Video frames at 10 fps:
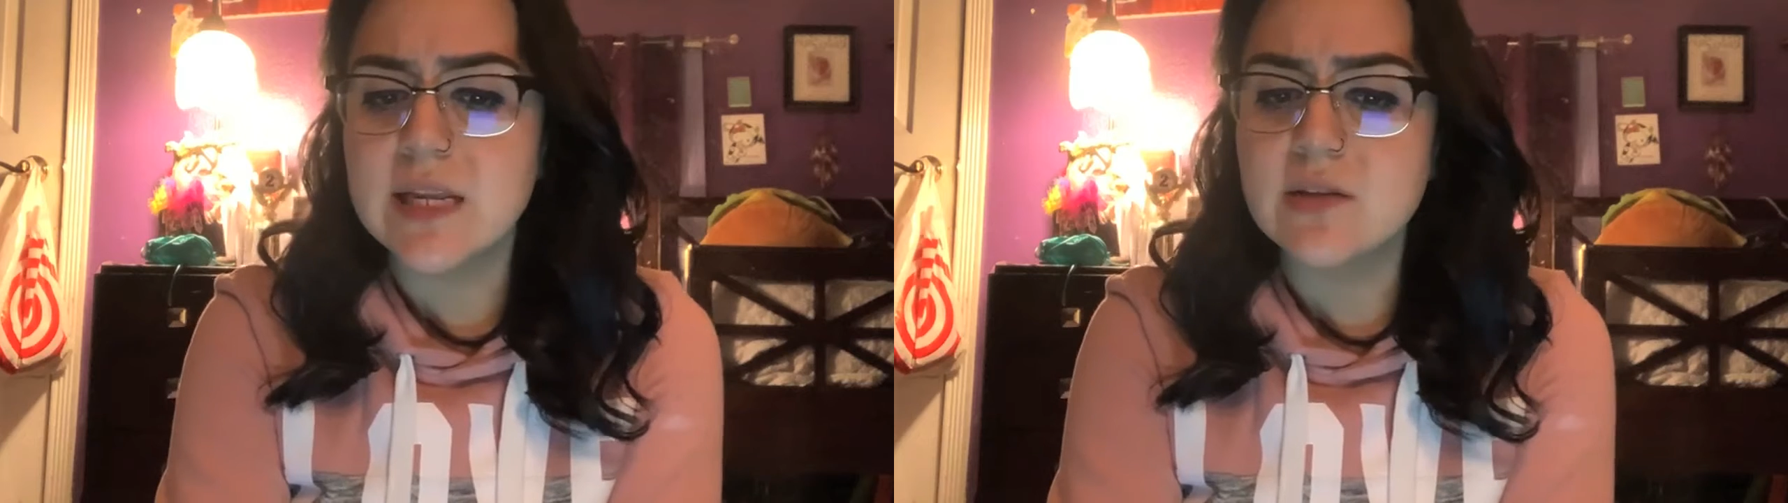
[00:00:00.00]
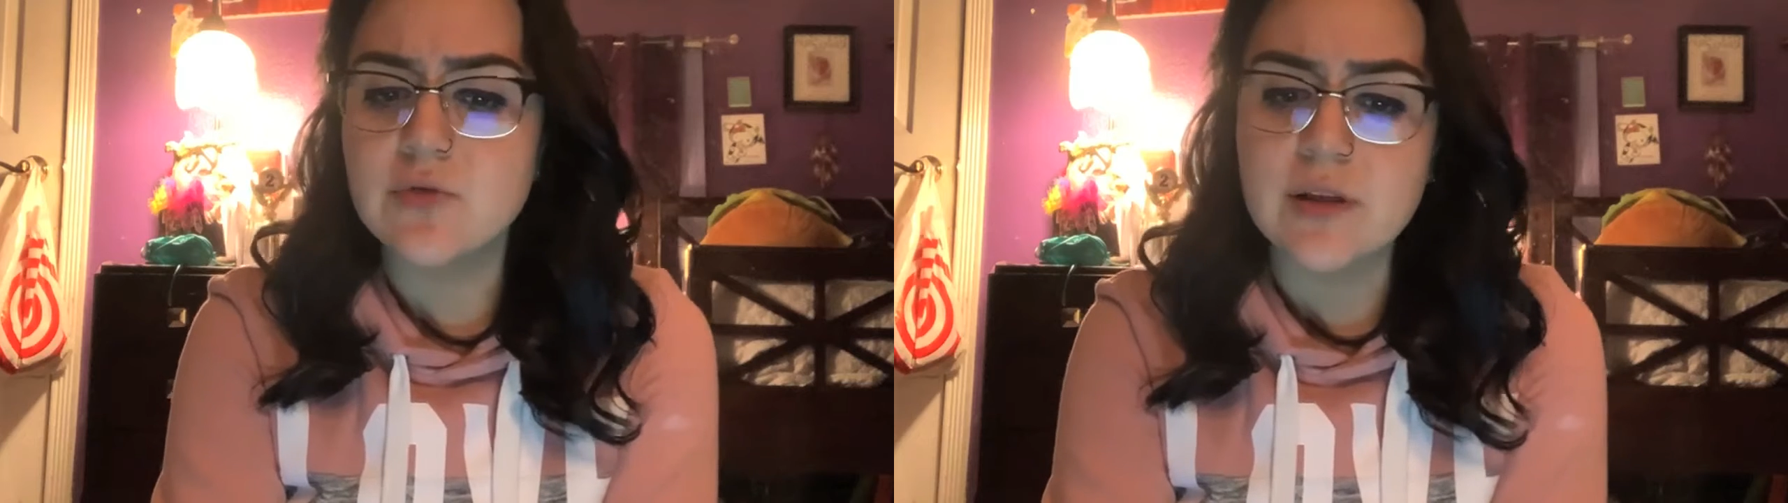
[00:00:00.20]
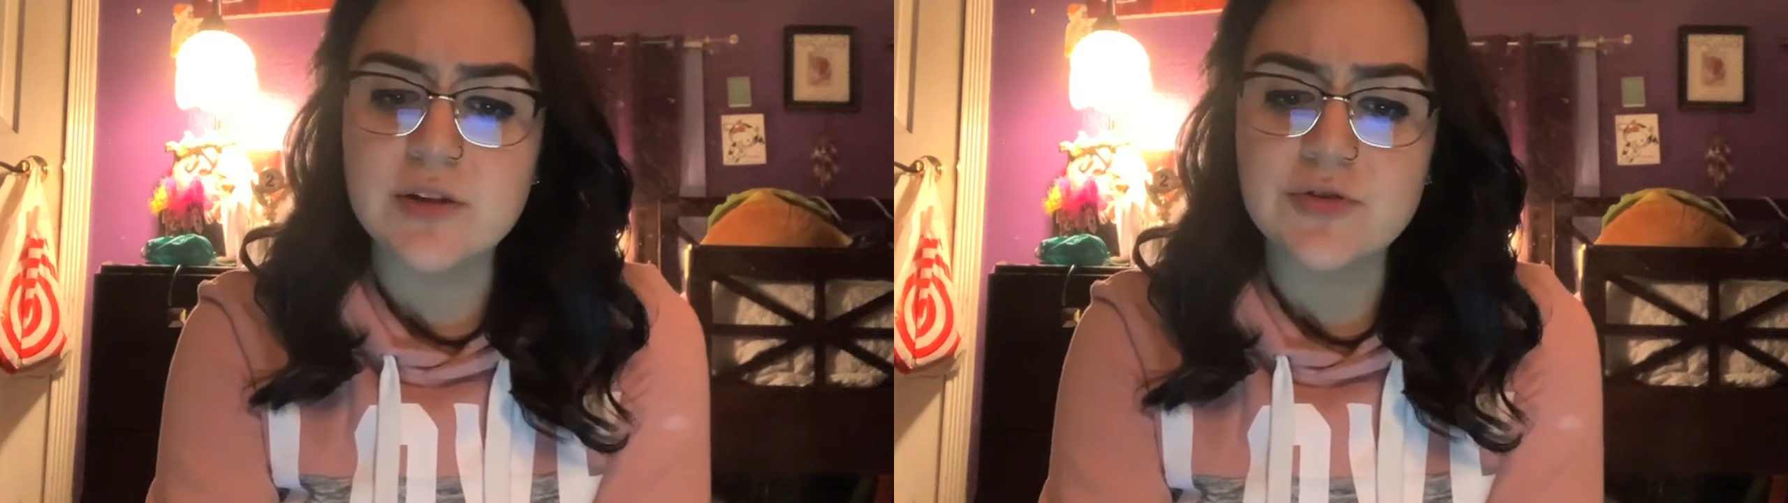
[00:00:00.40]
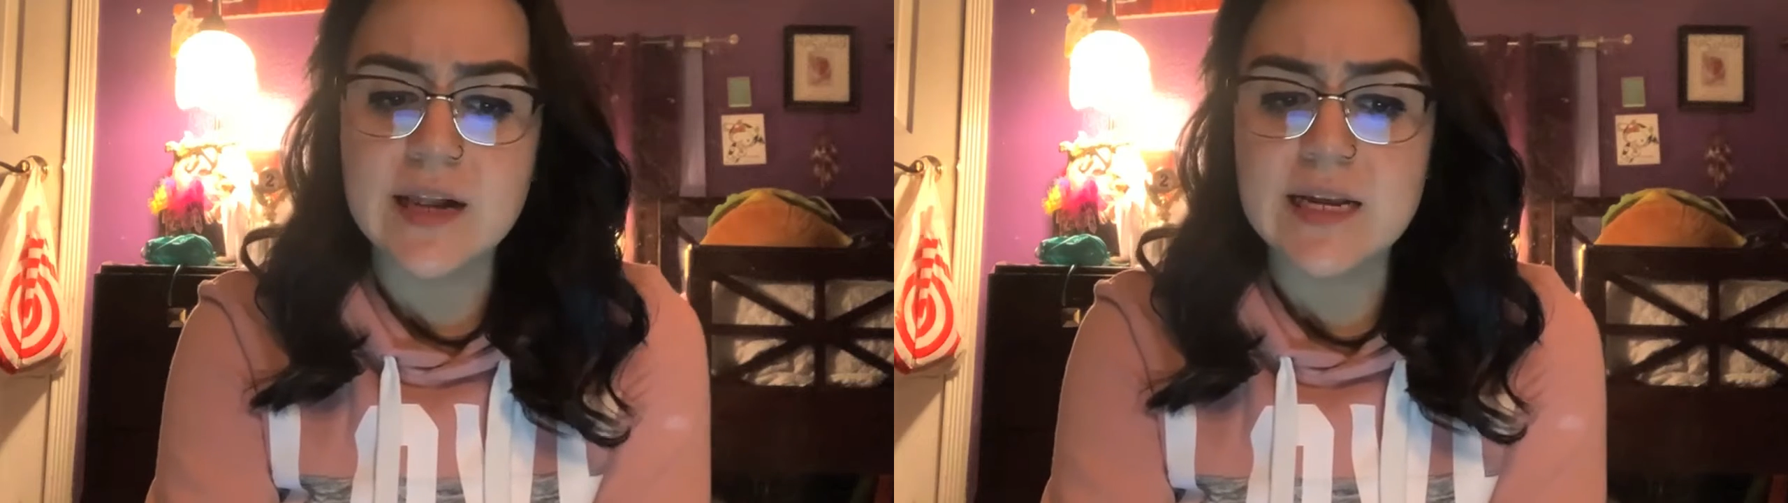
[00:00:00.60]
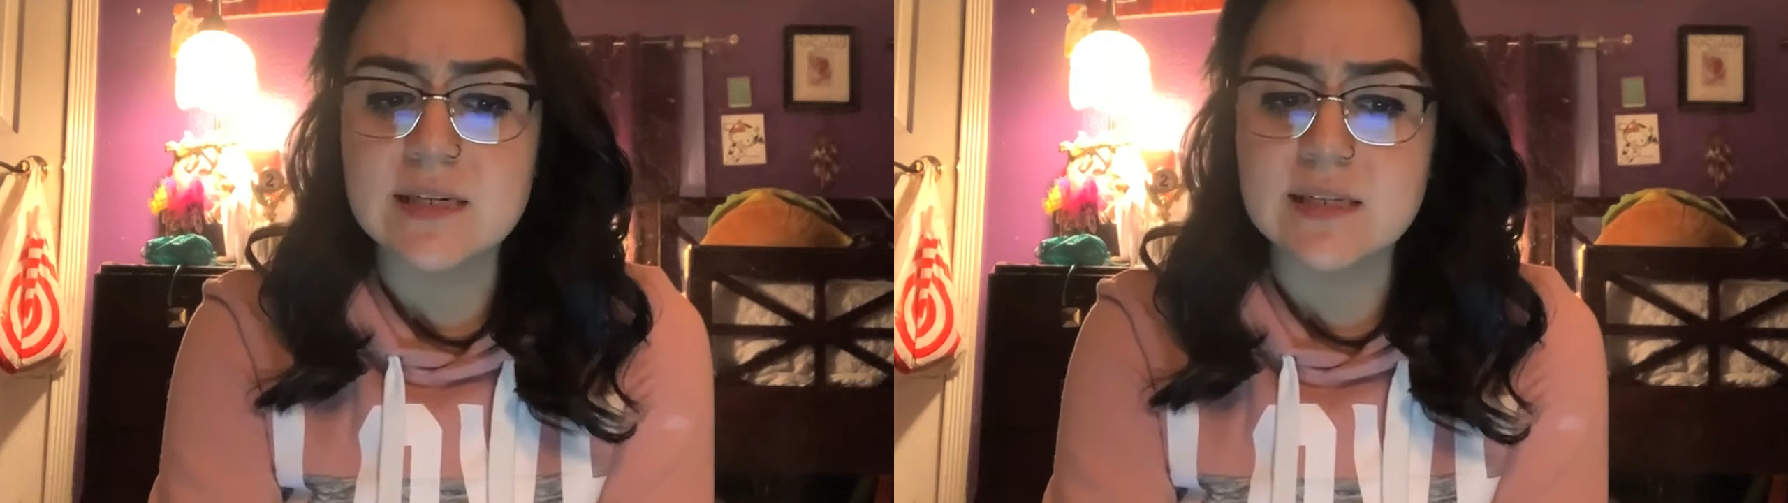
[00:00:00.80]
weaning, toilet
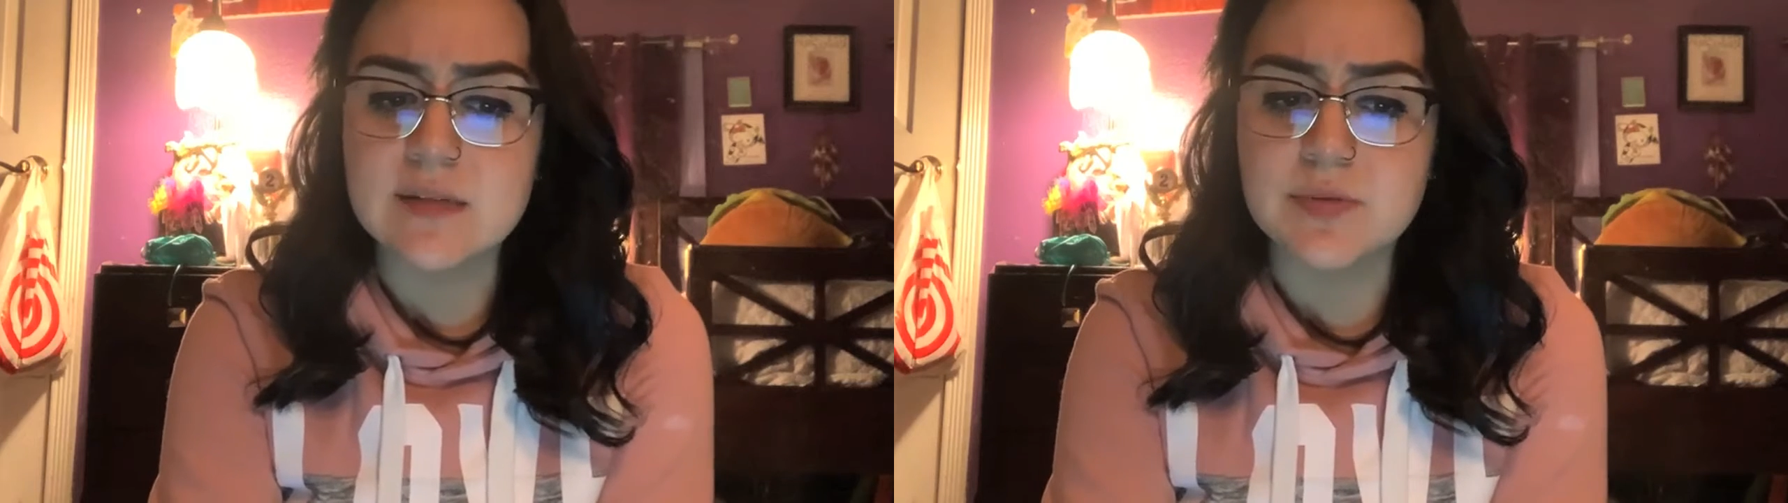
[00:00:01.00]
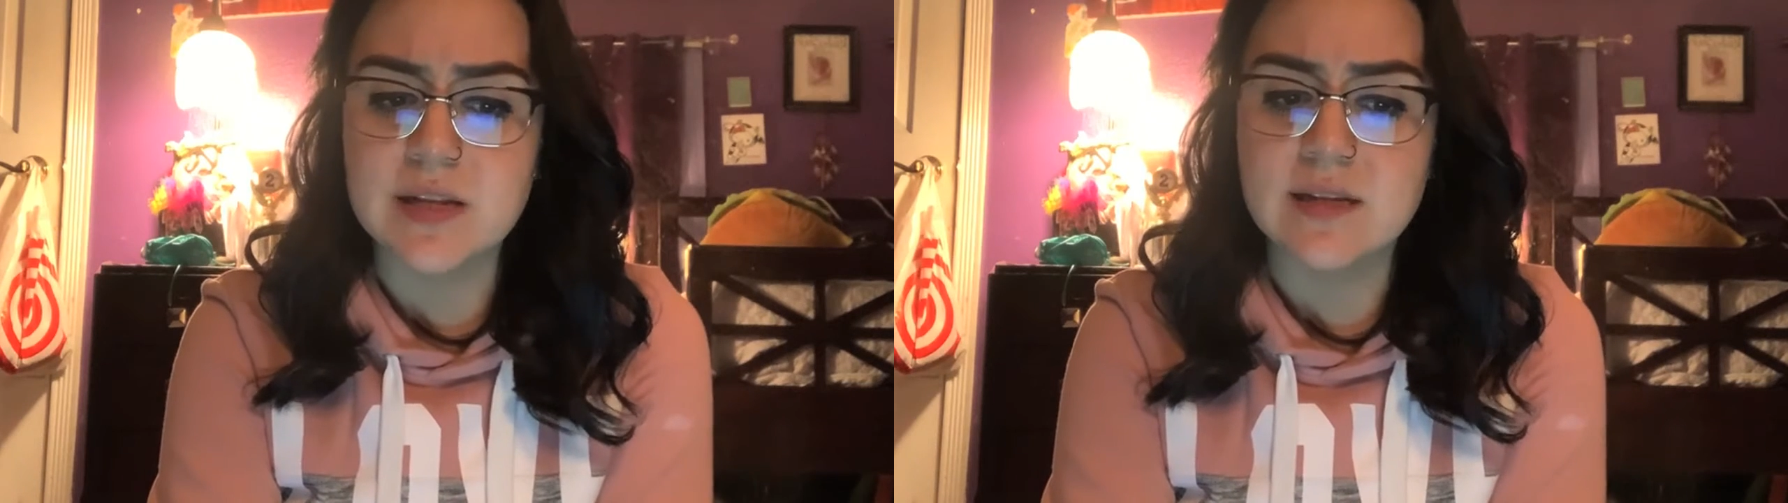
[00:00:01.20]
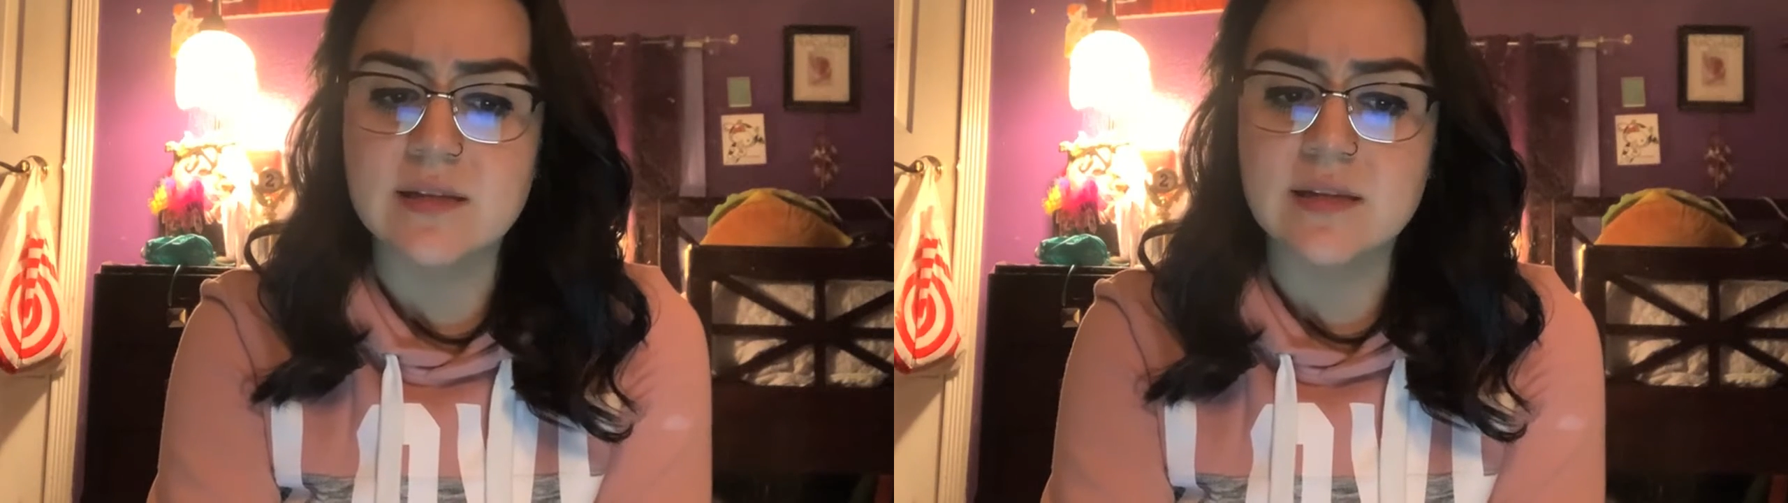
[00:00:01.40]
training, and disciplining